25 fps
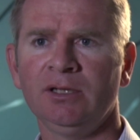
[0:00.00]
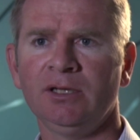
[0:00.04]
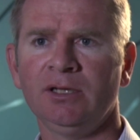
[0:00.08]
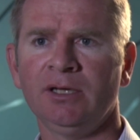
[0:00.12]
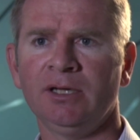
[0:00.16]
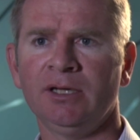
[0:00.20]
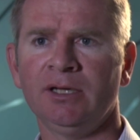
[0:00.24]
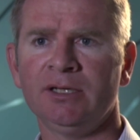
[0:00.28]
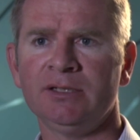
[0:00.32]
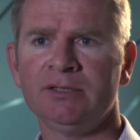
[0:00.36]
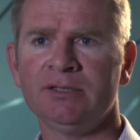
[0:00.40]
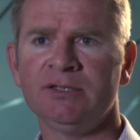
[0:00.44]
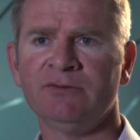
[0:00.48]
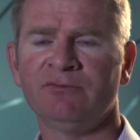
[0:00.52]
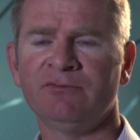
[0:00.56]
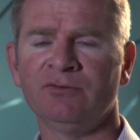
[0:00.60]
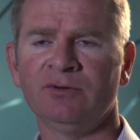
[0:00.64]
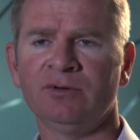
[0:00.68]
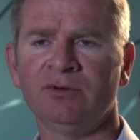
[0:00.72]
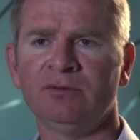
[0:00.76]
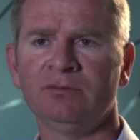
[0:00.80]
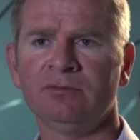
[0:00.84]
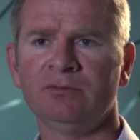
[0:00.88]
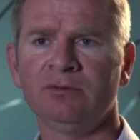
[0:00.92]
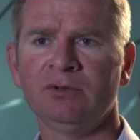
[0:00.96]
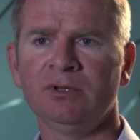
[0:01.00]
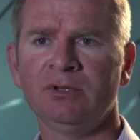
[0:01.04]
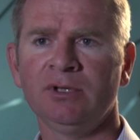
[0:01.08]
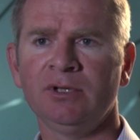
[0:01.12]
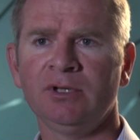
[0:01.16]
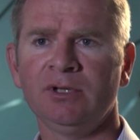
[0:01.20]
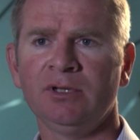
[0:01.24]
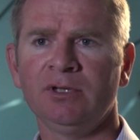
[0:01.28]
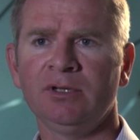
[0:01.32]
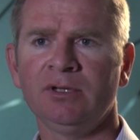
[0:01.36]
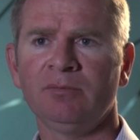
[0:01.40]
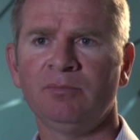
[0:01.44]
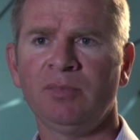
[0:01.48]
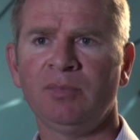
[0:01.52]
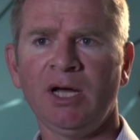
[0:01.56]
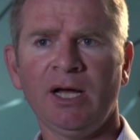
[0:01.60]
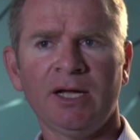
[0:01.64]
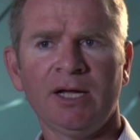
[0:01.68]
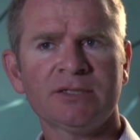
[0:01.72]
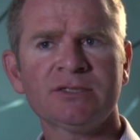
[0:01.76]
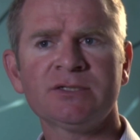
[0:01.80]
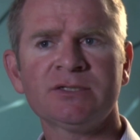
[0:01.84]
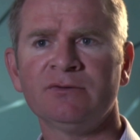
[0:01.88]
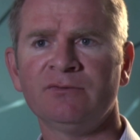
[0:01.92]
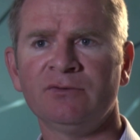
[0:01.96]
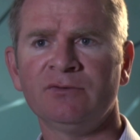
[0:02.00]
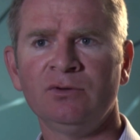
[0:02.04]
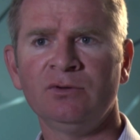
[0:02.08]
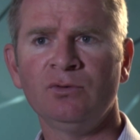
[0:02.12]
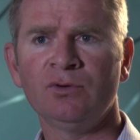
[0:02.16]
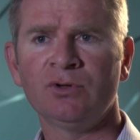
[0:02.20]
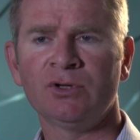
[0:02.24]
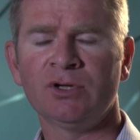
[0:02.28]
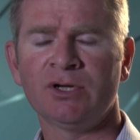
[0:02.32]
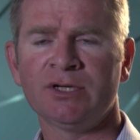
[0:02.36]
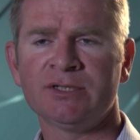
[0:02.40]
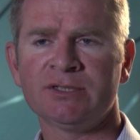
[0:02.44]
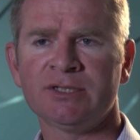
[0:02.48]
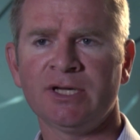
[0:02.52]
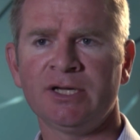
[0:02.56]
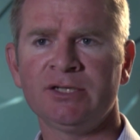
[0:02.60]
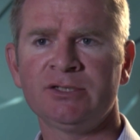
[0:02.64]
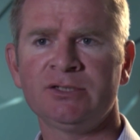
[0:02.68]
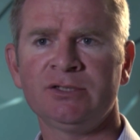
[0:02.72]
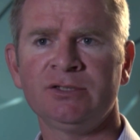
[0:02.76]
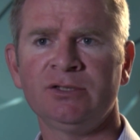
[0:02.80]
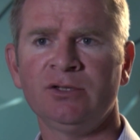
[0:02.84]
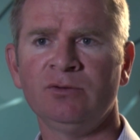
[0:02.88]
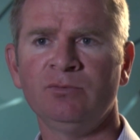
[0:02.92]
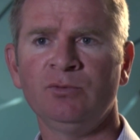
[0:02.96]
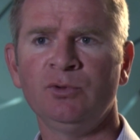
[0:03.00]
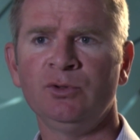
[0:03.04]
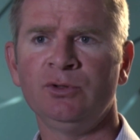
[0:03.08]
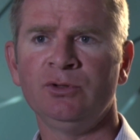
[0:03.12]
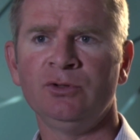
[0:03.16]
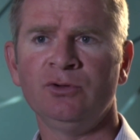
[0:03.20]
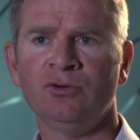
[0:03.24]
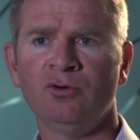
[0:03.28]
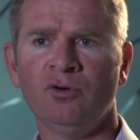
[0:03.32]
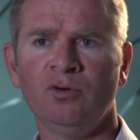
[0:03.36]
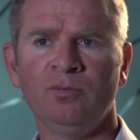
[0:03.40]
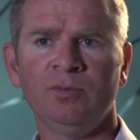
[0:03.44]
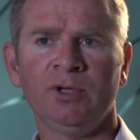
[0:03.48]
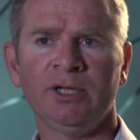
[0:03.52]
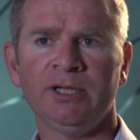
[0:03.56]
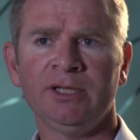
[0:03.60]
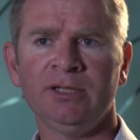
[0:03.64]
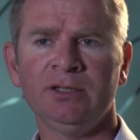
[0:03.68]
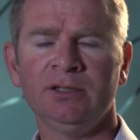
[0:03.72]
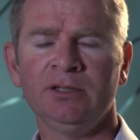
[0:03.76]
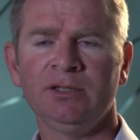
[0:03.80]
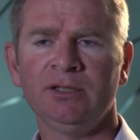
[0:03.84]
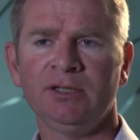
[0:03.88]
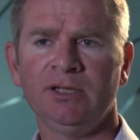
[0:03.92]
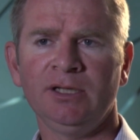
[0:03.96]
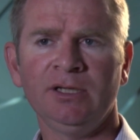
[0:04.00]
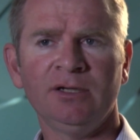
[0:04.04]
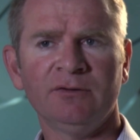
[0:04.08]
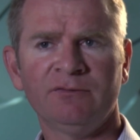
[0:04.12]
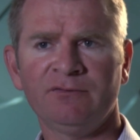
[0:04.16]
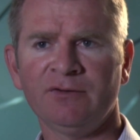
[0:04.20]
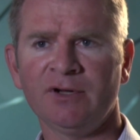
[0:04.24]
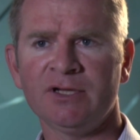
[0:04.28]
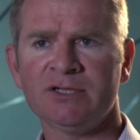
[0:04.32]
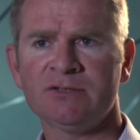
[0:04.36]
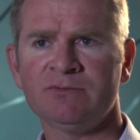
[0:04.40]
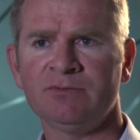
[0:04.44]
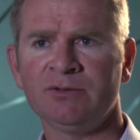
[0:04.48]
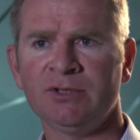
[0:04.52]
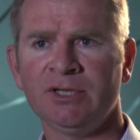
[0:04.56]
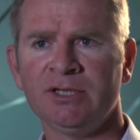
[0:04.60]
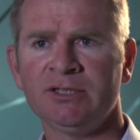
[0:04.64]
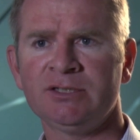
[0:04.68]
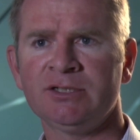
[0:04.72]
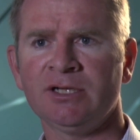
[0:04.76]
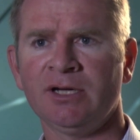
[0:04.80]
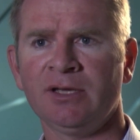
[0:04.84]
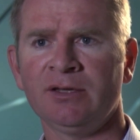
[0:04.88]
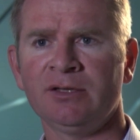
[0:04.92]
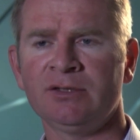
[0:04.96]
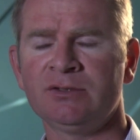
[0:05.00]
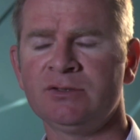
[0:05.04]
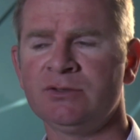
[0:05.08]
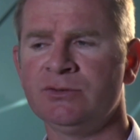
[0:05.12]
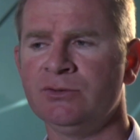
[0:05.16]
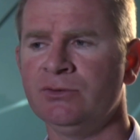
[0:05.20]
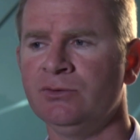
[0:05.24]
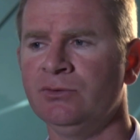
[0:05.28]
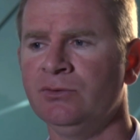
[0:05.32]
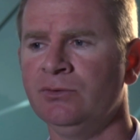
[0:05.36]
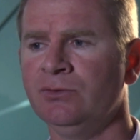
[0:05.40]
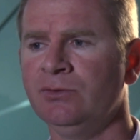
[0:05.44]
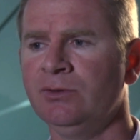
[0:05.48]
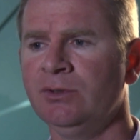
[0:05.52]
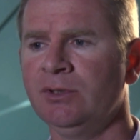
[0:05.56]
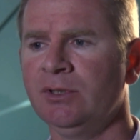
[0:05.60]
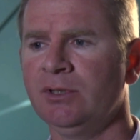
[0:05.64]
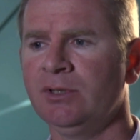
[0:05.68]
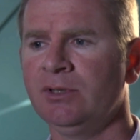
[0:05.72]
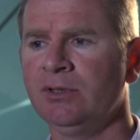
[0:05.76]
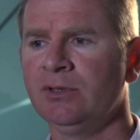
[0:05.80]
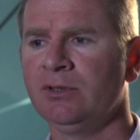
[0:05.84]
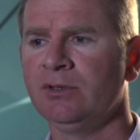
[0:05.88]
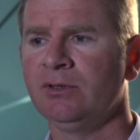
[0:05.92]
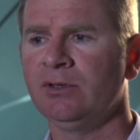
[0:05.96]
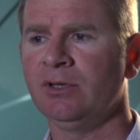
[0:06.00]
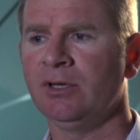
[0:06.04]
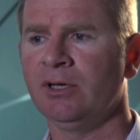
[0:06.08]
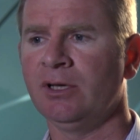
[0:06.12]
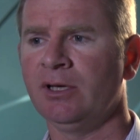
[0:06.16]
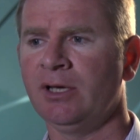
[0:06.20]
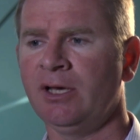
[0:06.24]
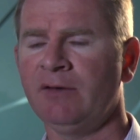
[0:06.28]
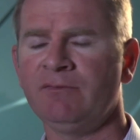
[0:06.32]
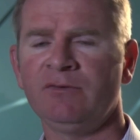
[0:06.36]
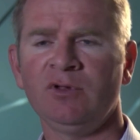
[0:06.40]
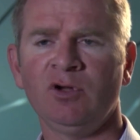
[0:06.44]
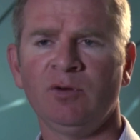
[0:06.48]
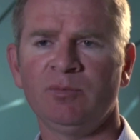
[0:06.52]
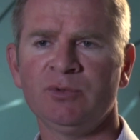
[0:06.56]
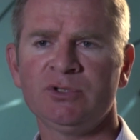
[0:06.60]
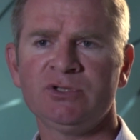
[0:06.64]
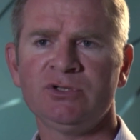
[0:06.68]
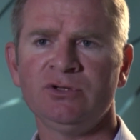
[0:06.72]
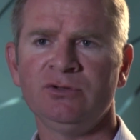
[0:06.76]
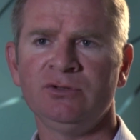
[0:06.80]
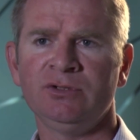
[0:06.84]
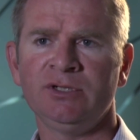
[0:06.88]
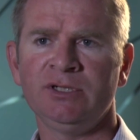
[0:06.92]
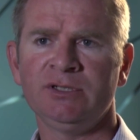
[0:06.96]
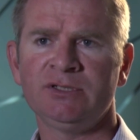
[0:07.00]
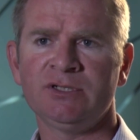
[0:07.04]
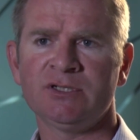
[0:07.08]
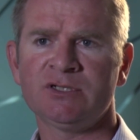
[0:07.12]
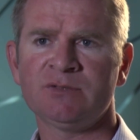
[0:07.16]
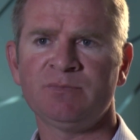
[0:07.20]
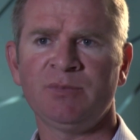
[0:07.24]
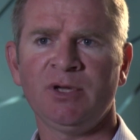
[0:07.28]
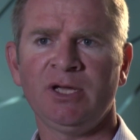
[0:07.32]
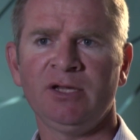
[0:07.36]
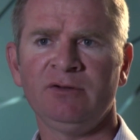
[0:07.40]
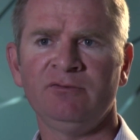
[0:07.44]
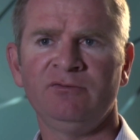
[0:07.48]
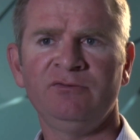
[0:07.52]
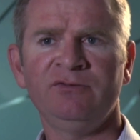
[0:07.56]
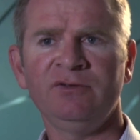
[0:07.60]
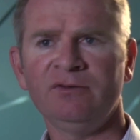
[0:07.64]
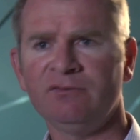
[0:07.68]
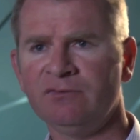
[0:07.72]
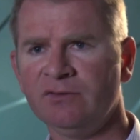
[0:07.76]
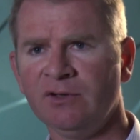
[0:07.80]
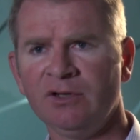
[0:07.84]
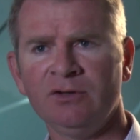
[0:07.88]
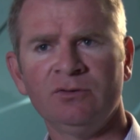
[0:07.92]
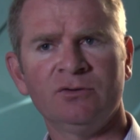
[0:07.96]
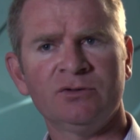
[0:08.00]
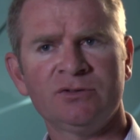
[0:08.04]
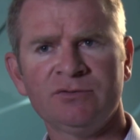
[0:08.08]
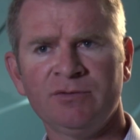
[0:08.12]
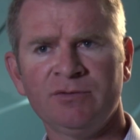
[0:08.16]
uh, different parts of an organisation that wouldn't normally interface with each other to uh, have the opportunity to spend 15 or